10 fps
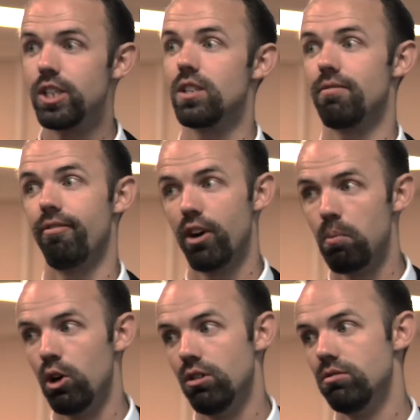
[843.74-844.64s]
is
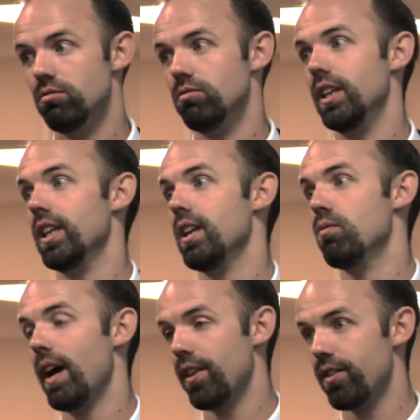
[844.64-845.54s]
verbal, really,
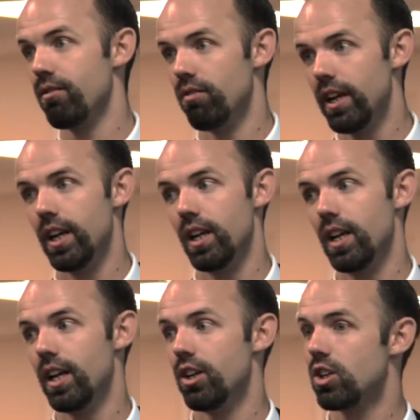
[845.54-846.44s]
rather than written,
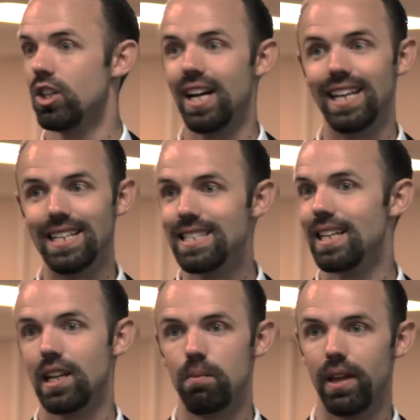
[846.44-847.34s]
and your client isn't
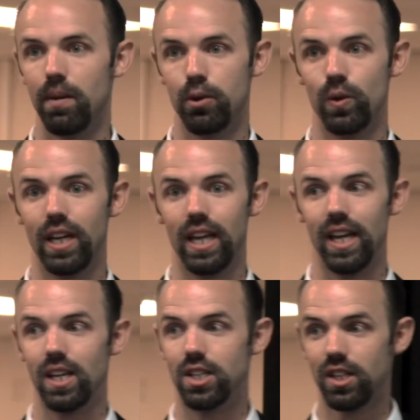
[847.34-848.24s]
going to be able to
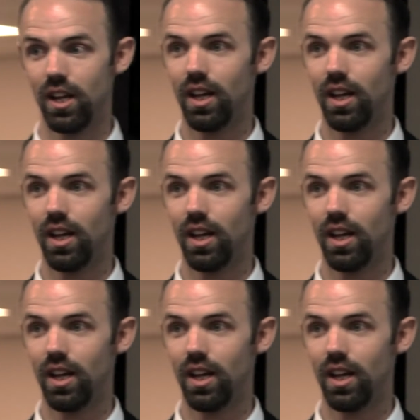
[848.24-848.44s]
engage.